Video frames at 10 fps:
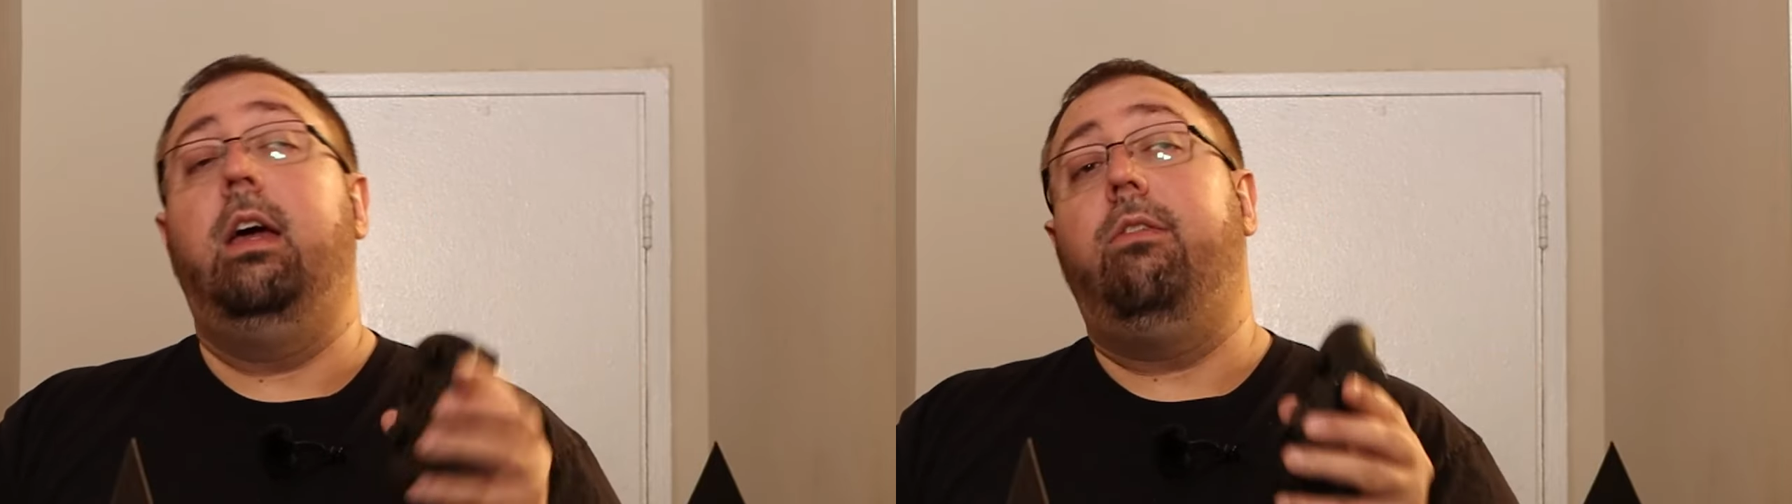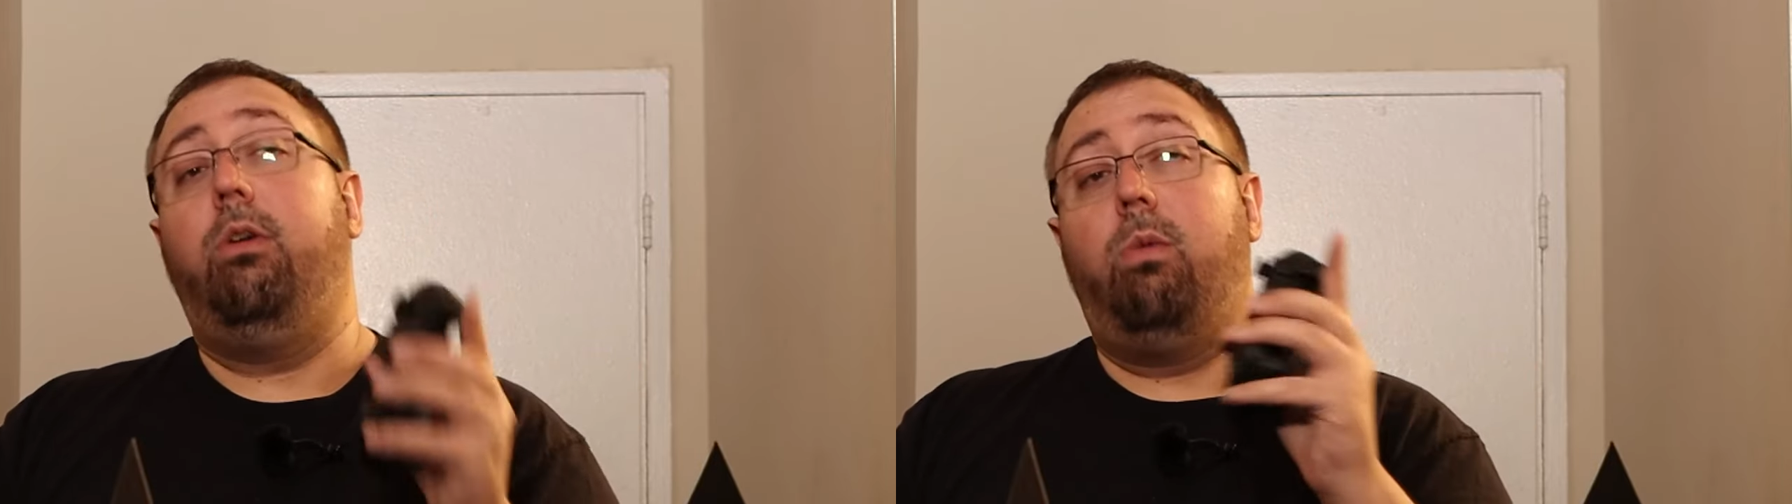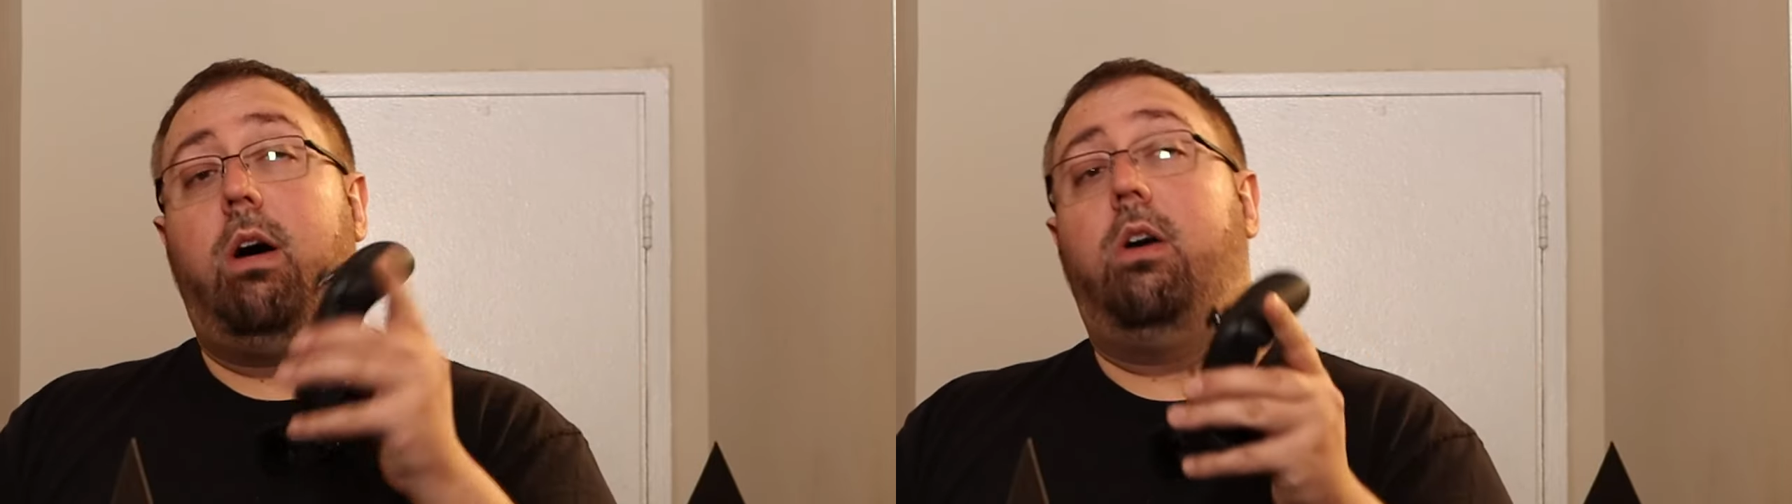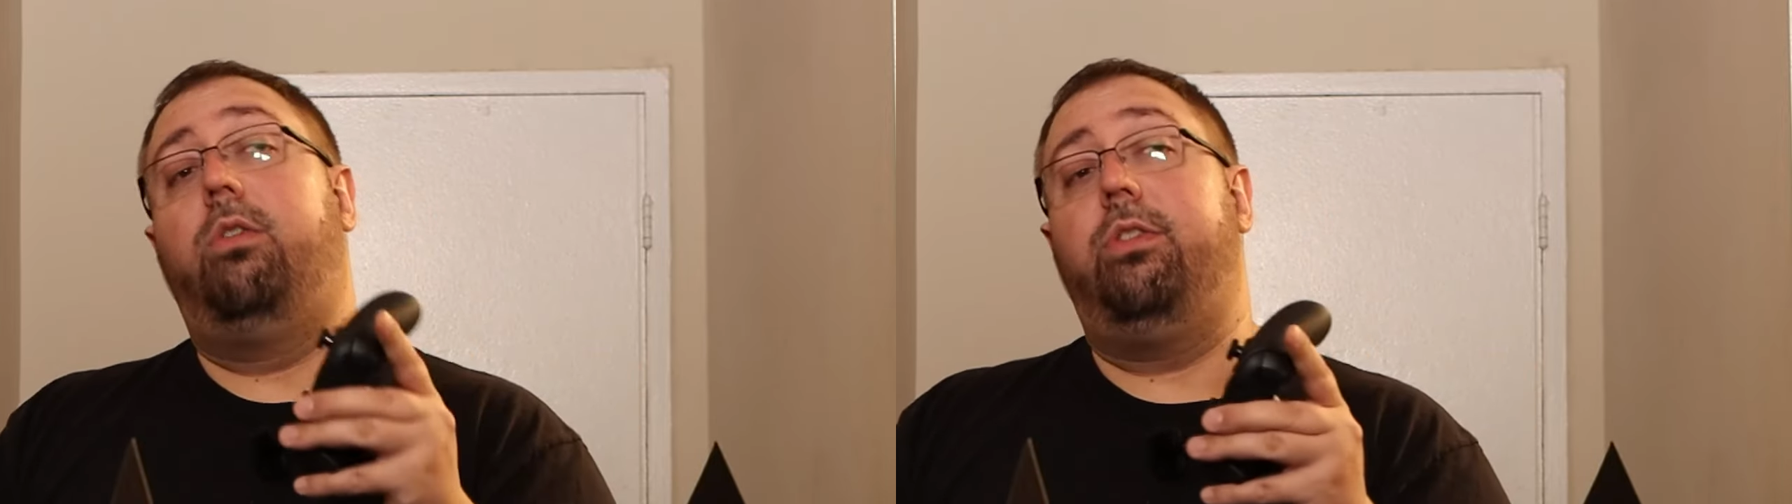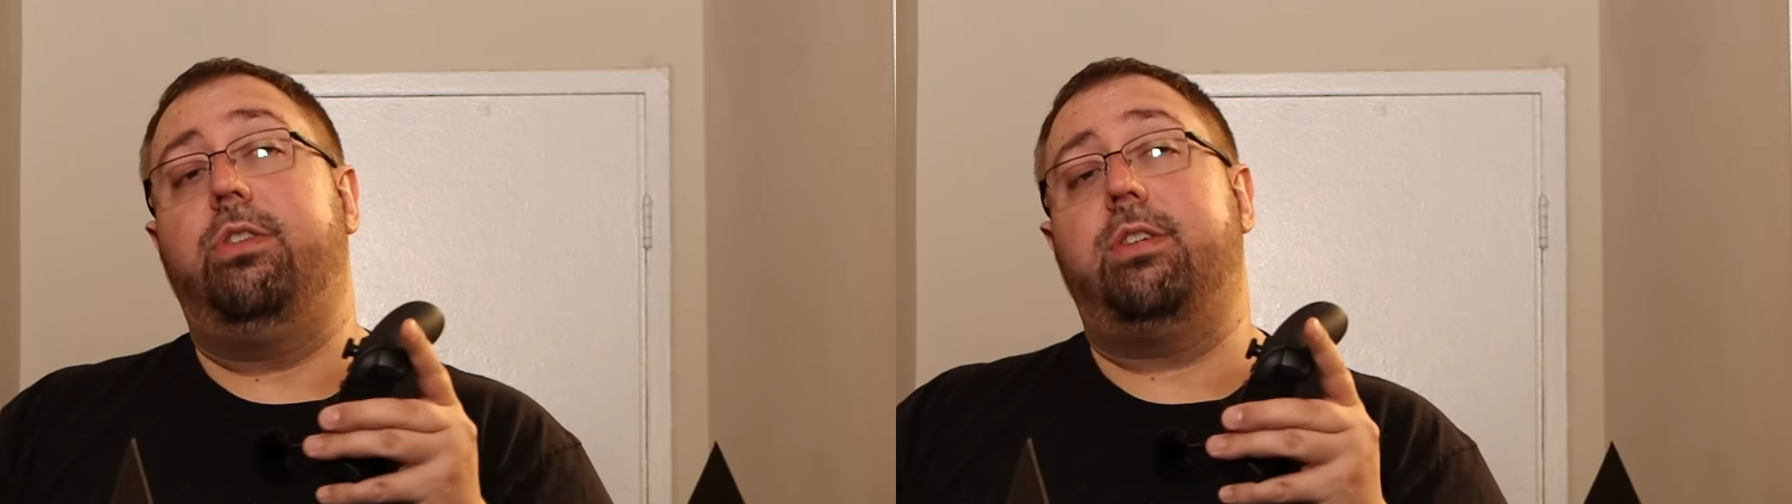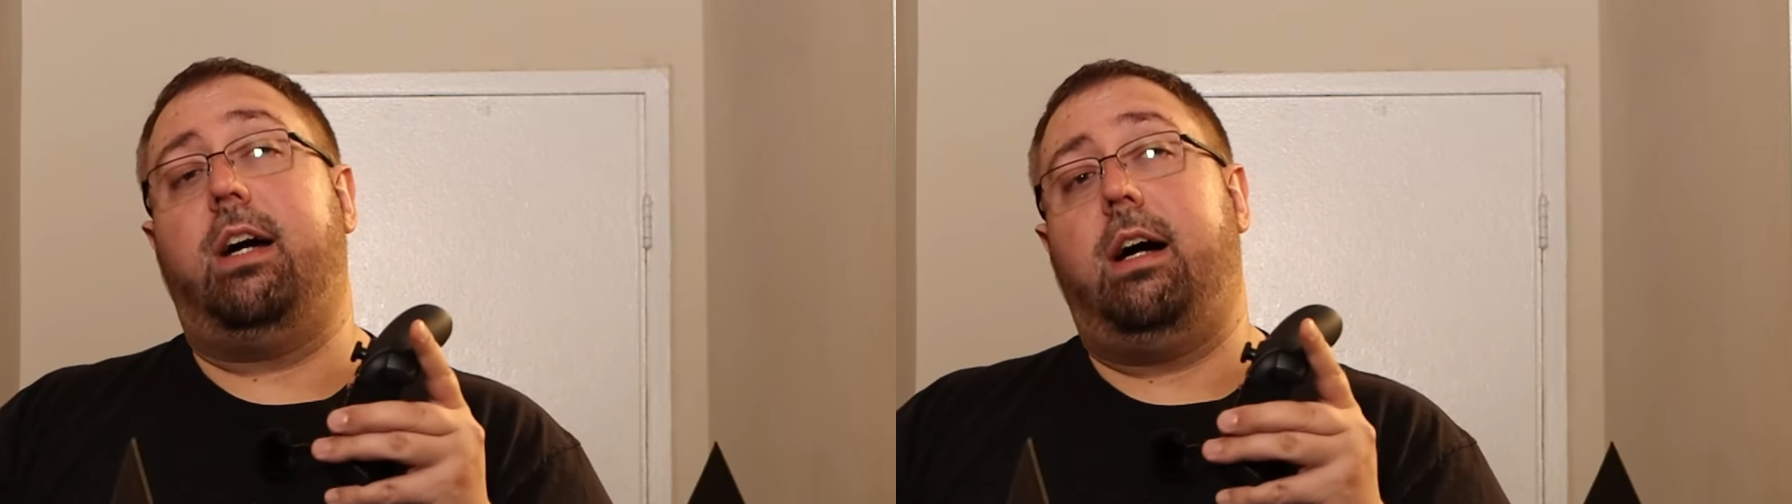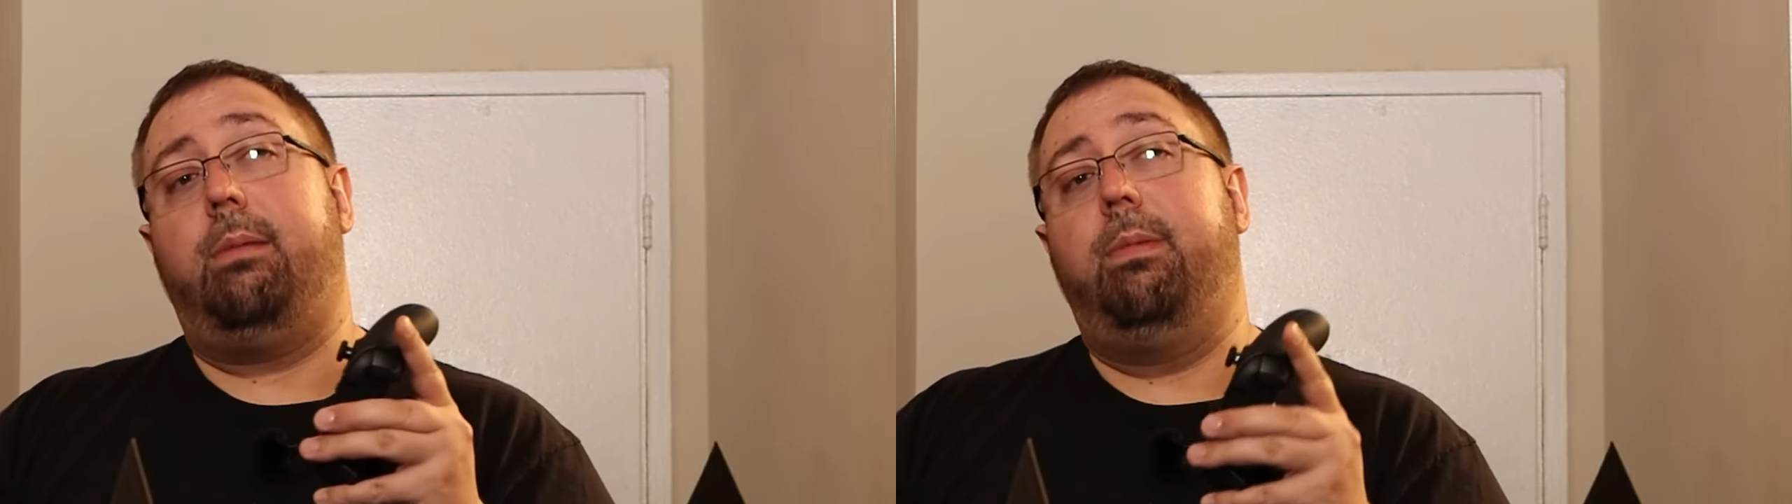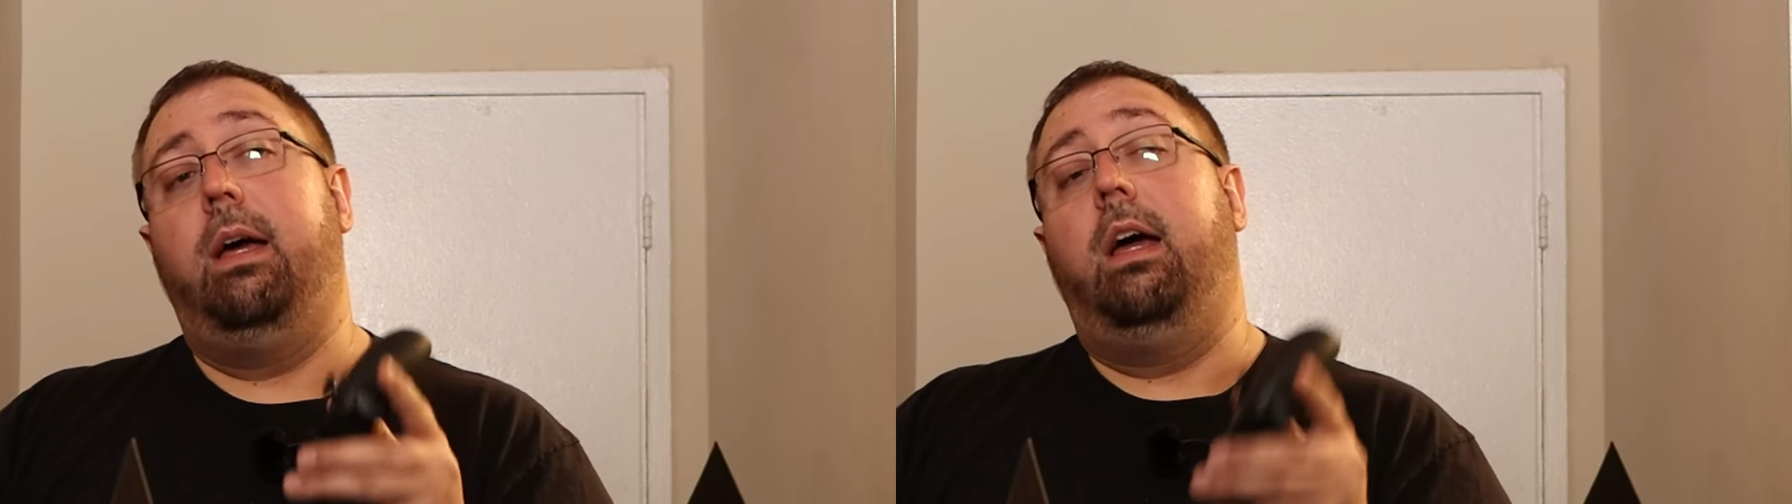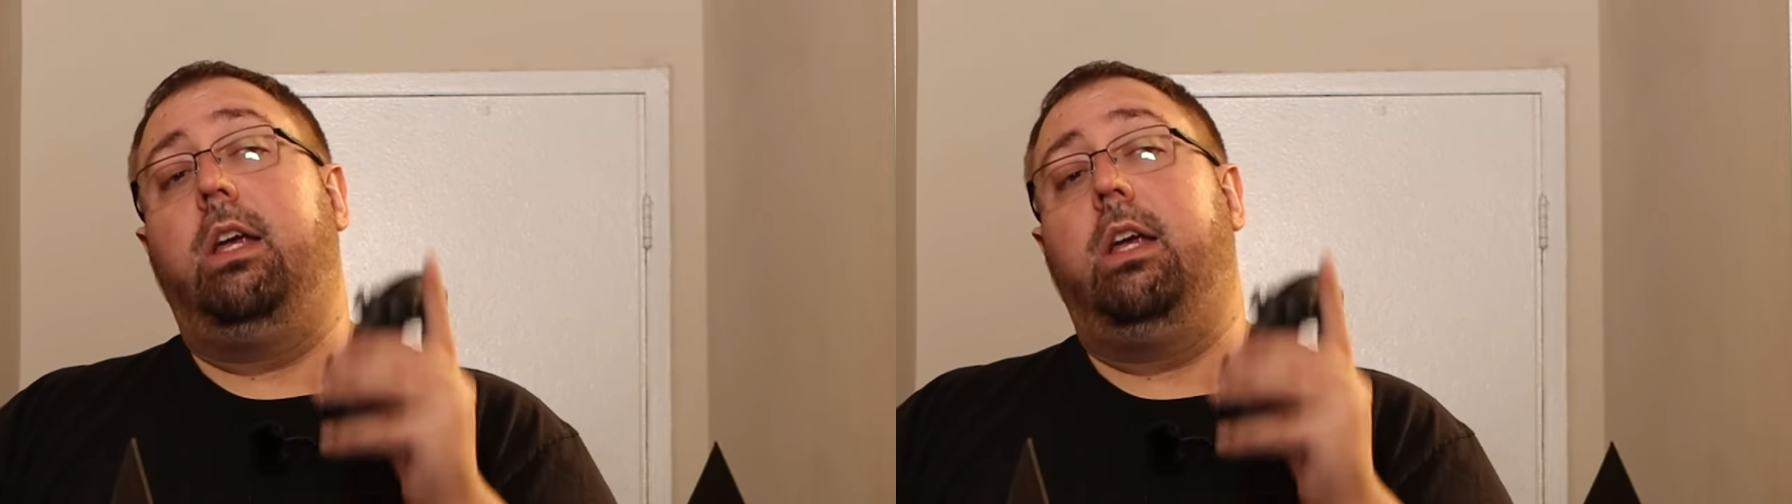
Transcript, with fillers: If you want over-the-top,